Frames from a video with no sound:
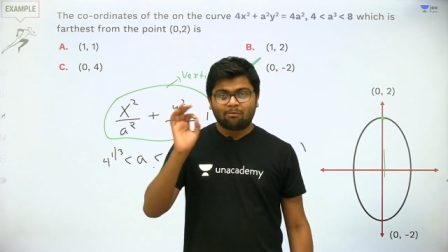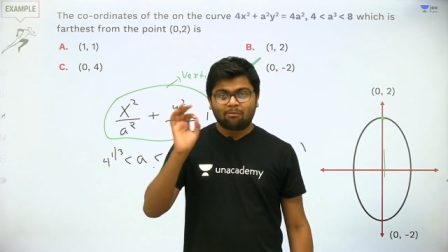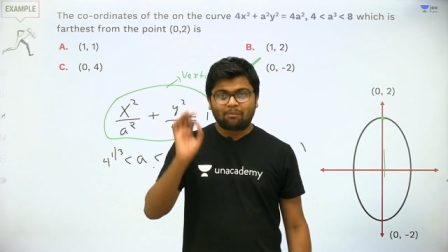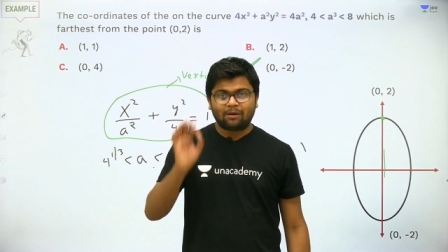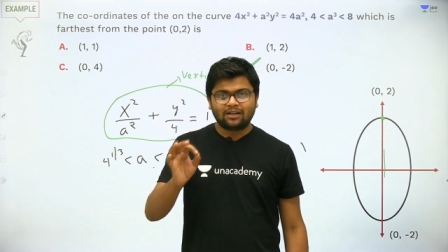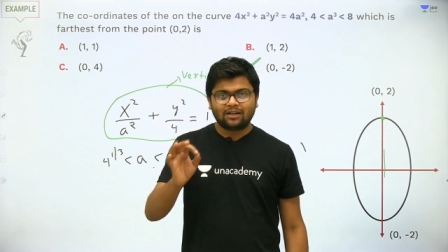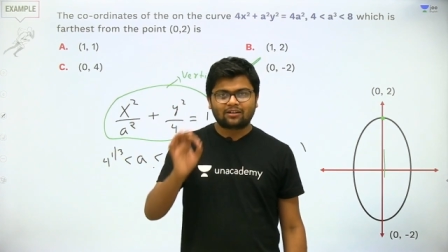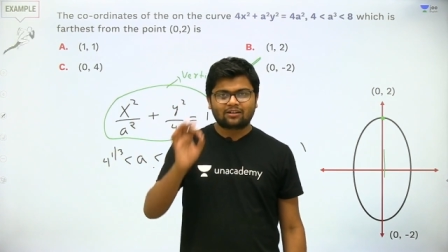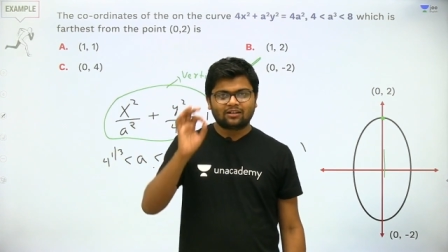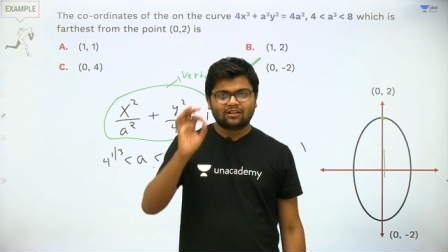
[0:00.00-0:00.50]

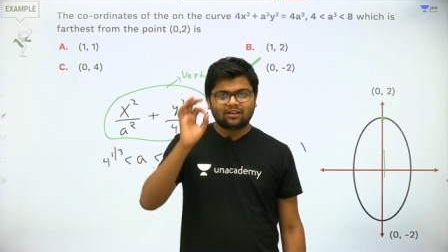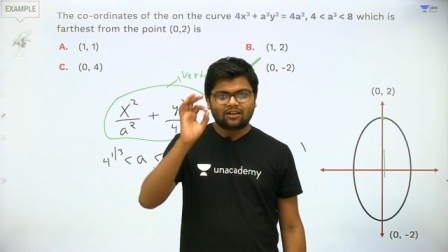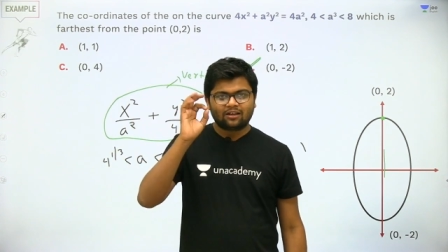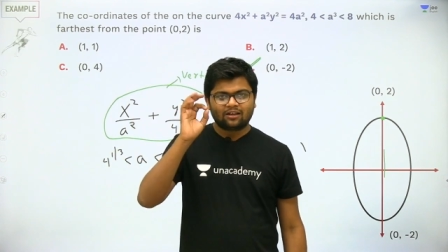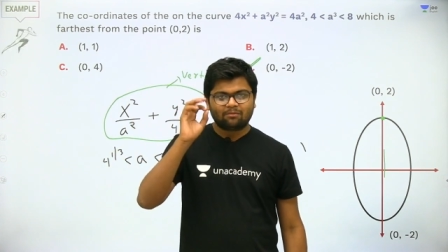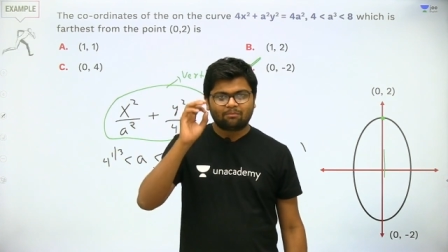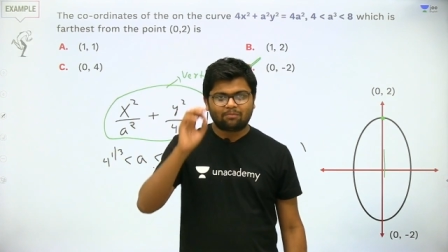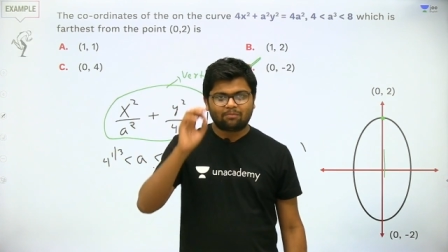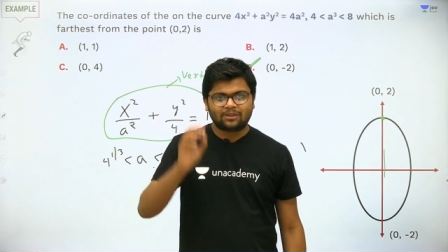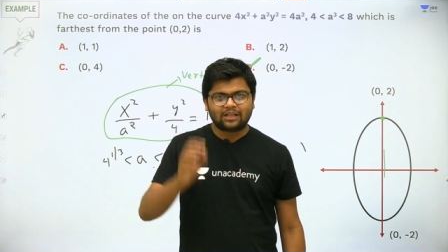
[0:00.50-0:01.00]
But
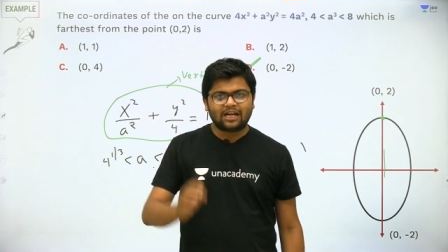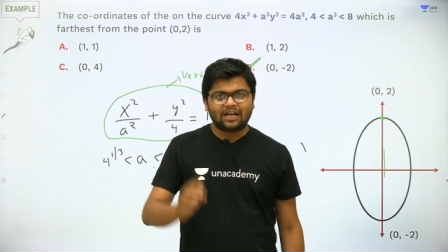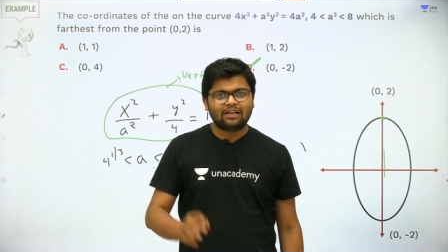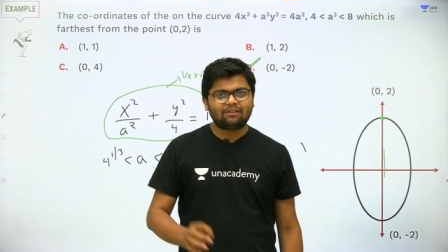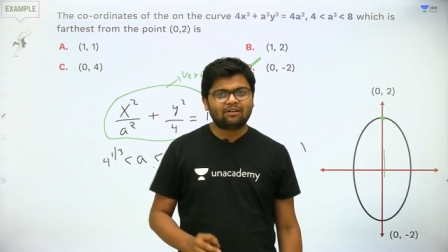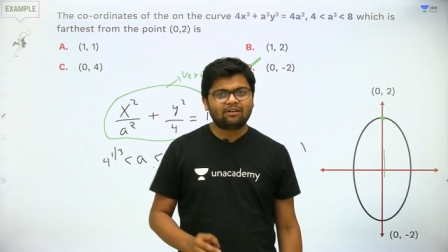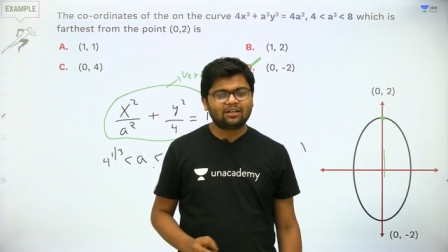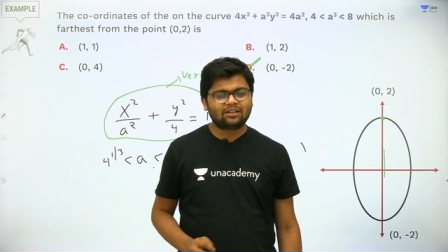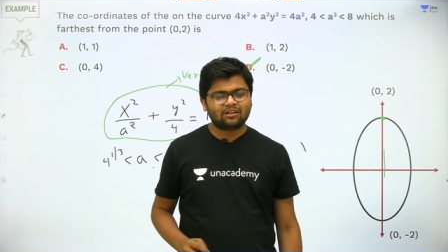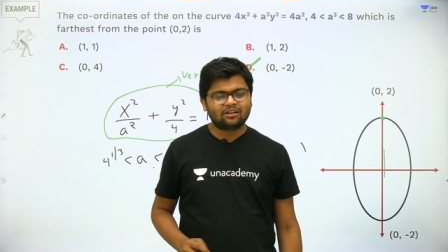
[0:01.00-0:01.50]

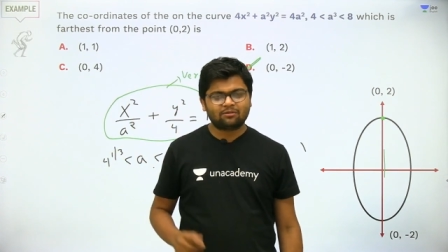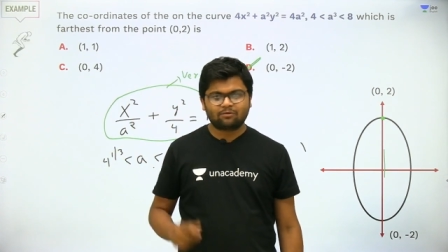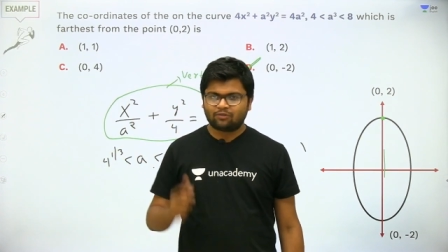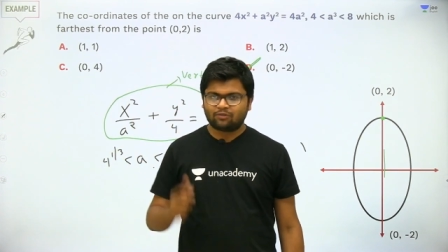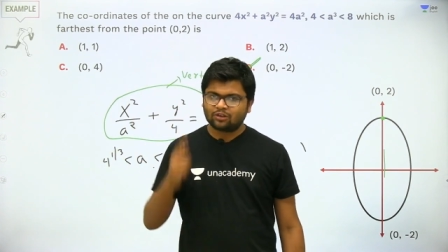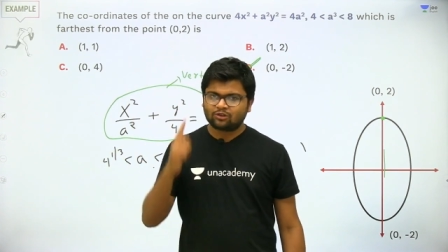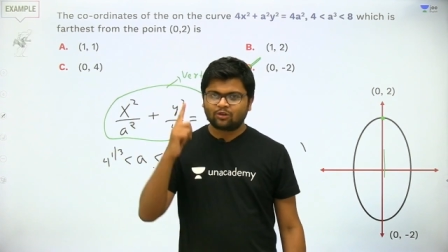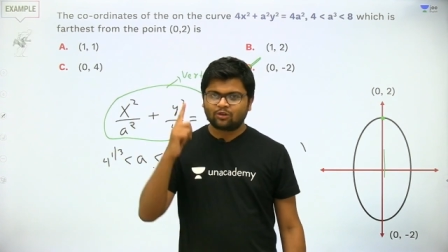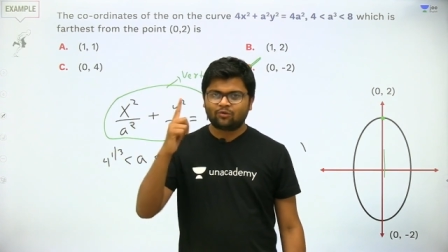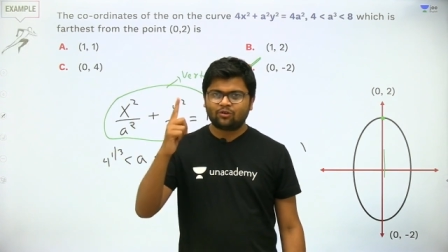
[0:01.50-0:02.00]
that
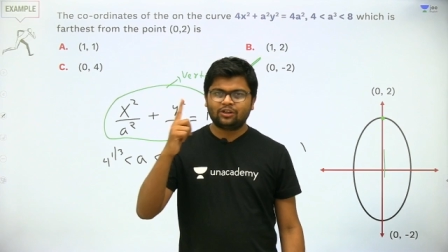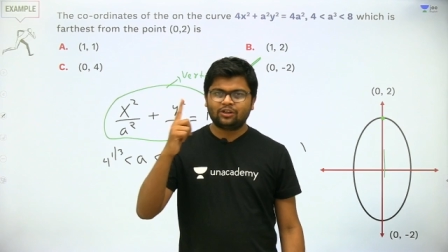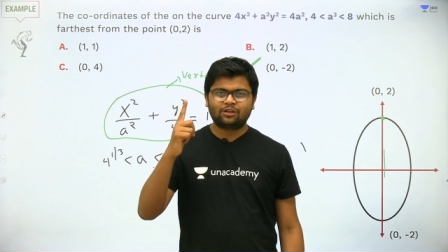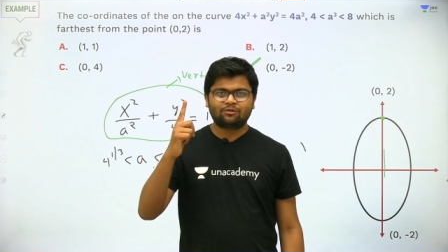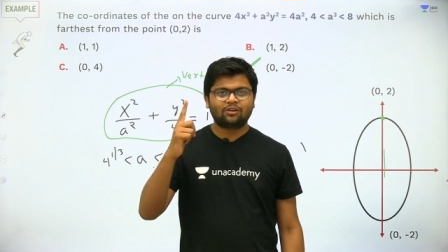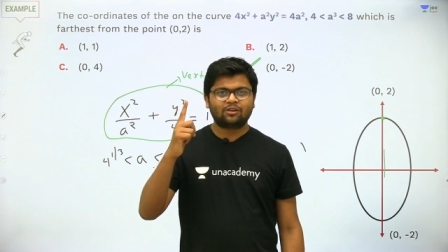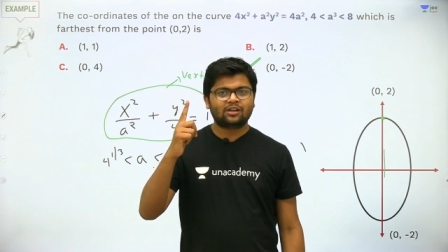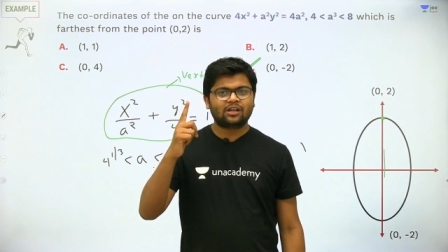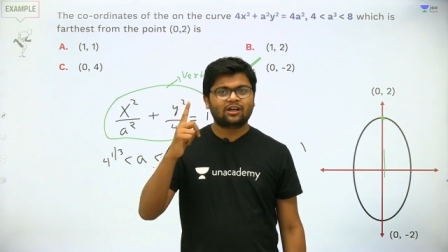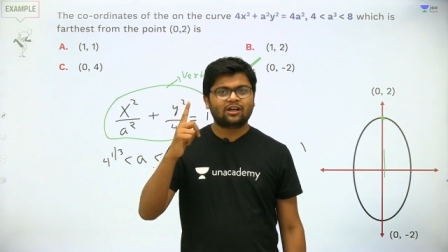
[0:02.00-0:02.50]
method, first of all,
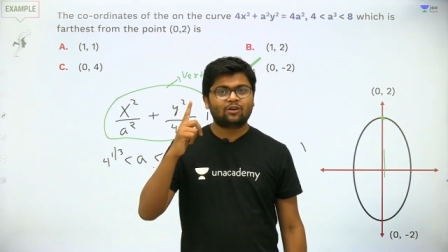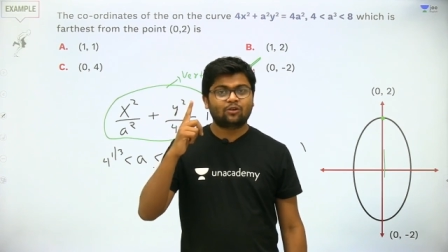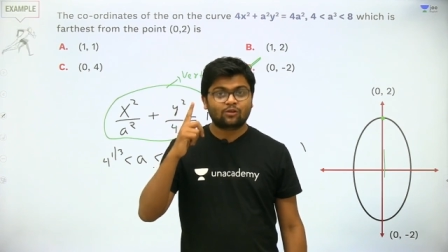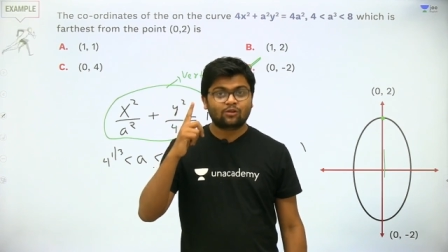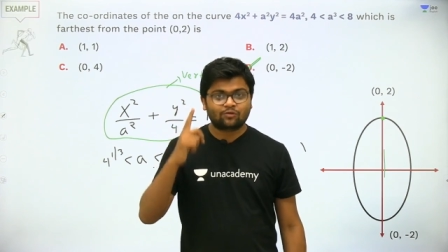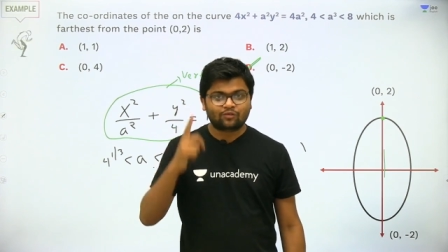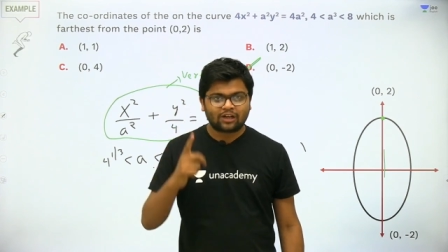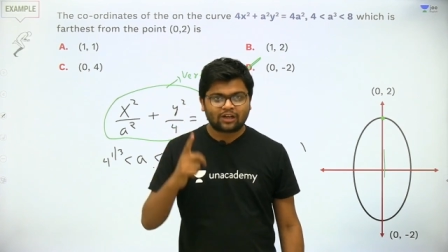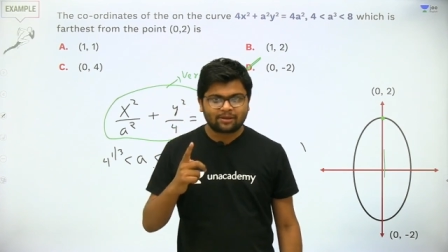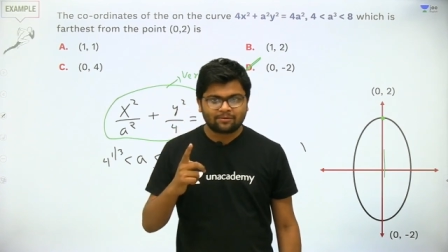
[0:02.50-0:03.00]
it will take a
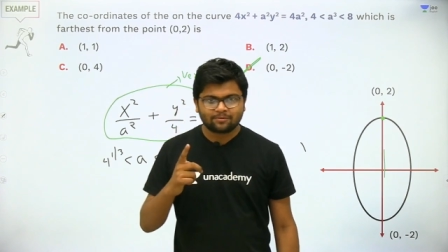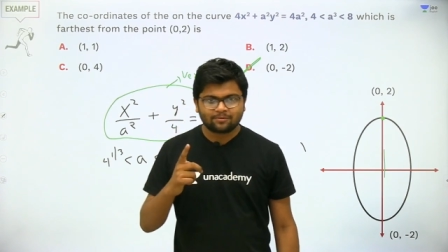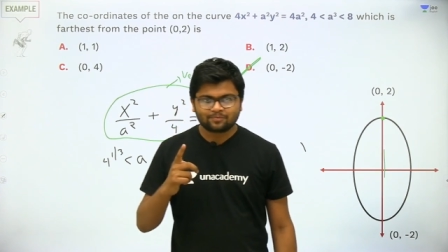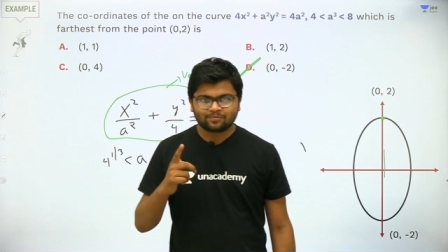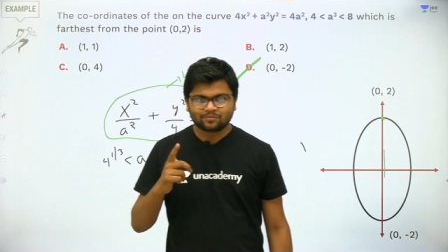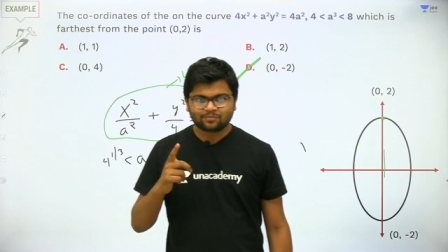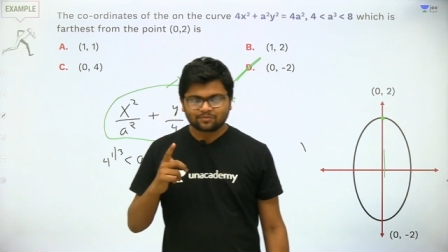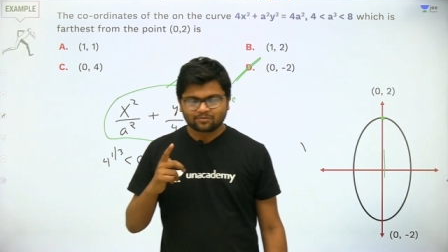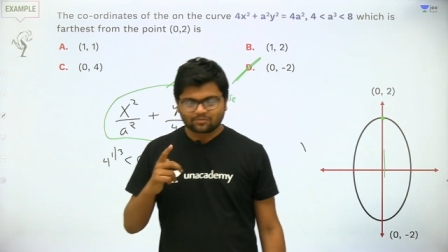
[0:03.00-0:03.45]
lot of time.